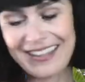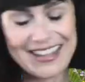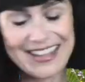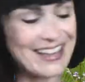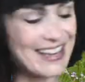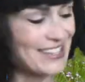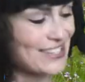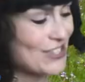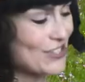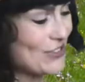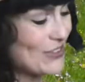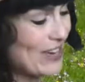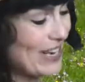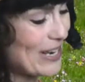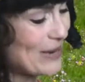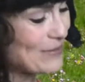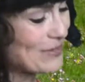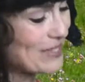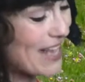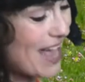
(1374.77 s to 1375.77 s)
these
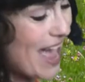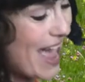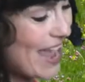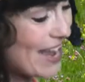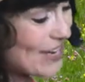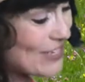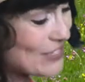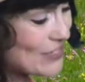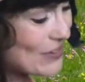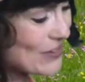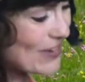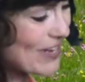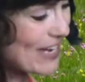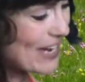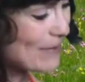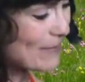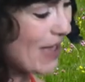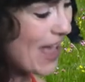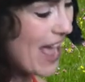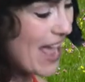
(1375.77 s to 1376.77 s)
dreams I
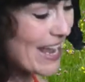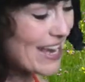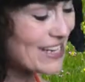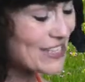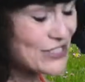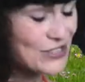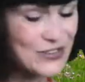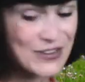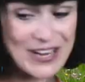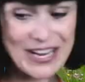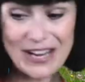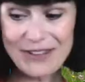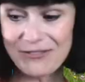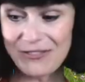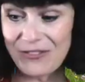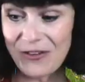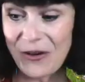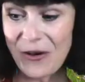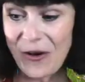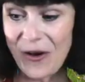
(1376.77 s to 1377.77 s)
dream, I dream
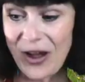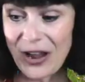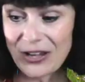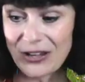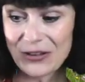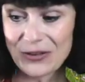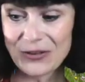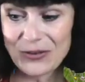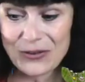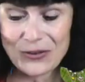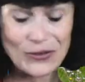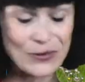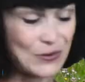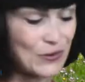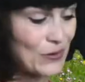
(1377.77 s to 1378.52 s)
for you.